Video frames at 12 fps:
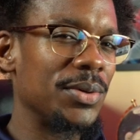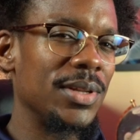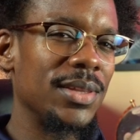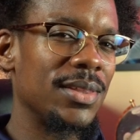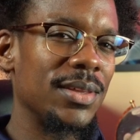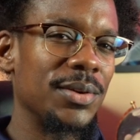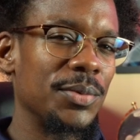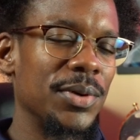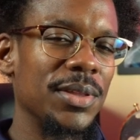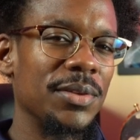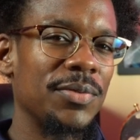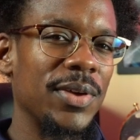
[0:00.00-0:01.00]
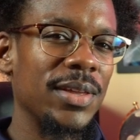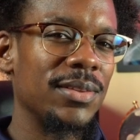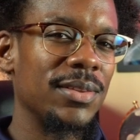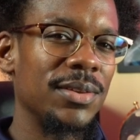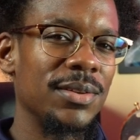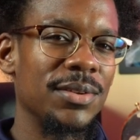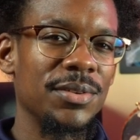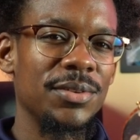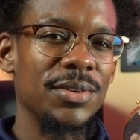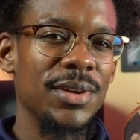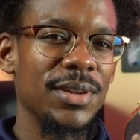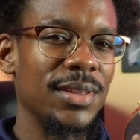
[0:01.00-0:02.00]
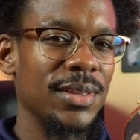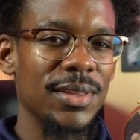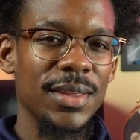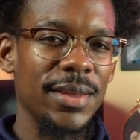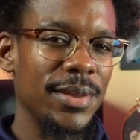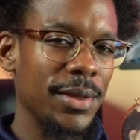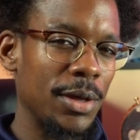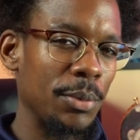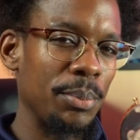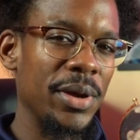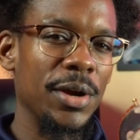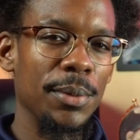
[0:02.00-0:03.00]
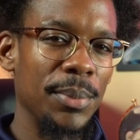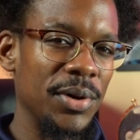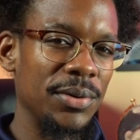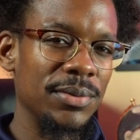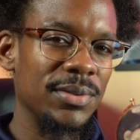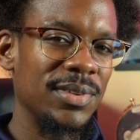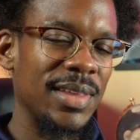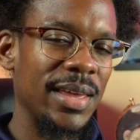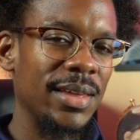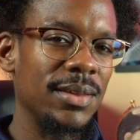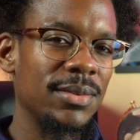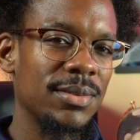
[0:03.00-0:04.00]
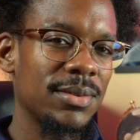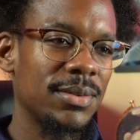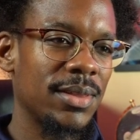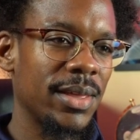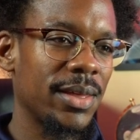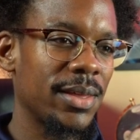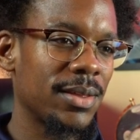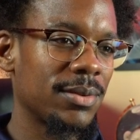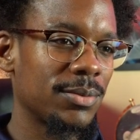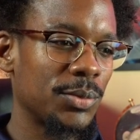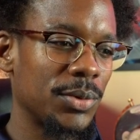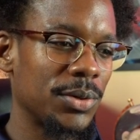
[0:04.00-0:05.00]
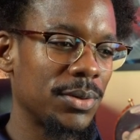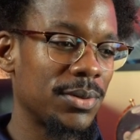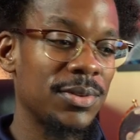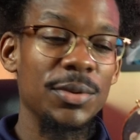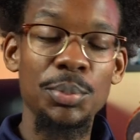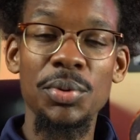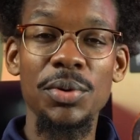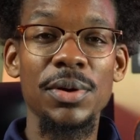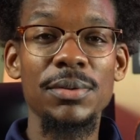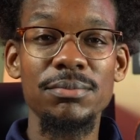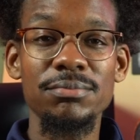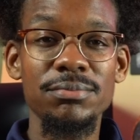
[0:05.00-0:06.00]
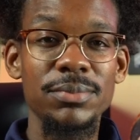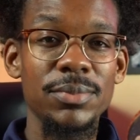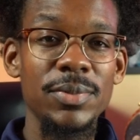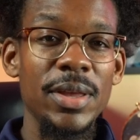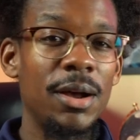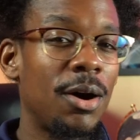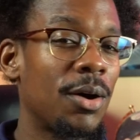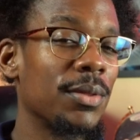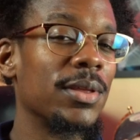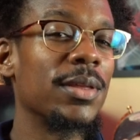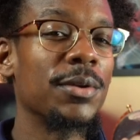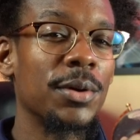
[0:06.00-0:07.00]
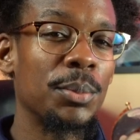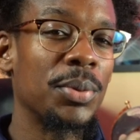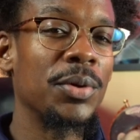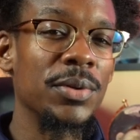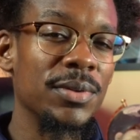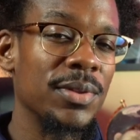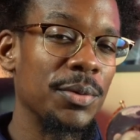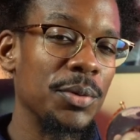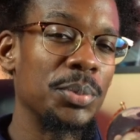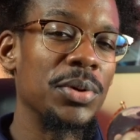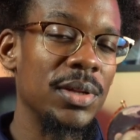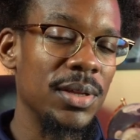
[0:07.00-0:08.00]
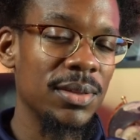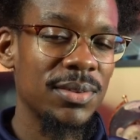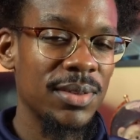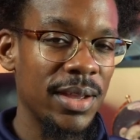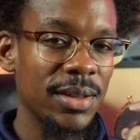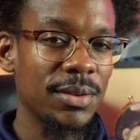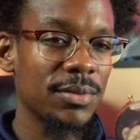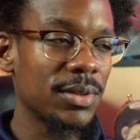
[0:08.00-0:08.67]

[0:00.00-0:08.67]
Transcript: anything really fancy, just trying to get like a bare bones case that would support all the other components that we're putting inside of